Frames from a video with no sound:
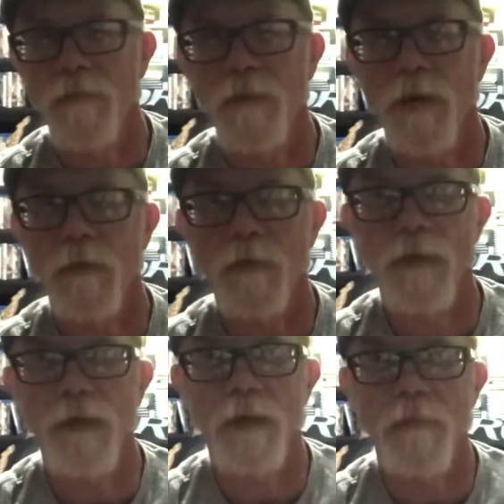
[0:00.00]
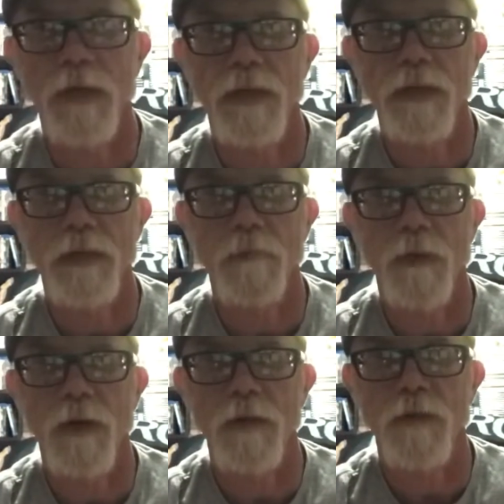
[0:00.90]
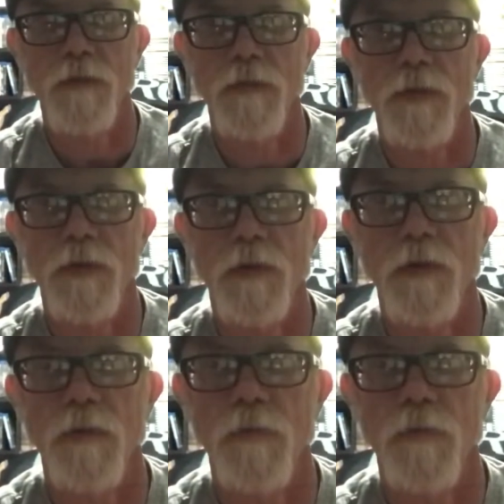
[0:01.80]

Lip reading: probably the biggest box office star in the